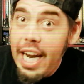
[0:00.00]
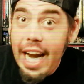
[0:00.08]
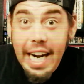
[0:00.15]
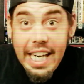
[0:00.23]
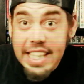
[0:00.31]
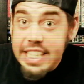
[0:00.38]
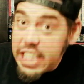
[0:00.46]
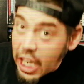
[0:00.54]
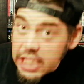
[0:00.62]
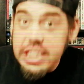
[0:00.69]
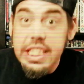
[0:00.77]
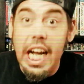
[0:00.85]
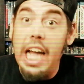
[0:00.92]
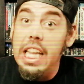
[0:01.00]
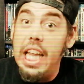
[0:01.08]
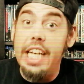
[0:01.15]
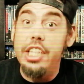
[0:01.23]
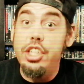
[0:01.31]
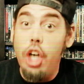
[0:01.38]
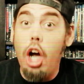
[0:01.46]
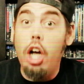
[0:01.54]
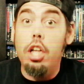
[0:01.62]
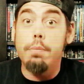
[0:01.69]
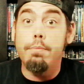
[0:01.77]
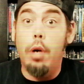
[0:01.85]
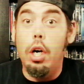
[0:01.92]
and he does not like
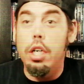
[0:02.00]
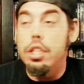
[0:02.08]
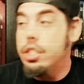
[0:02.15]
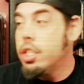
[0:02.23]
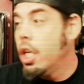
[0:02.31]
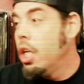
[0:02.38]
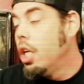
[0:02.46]
chocolate bars.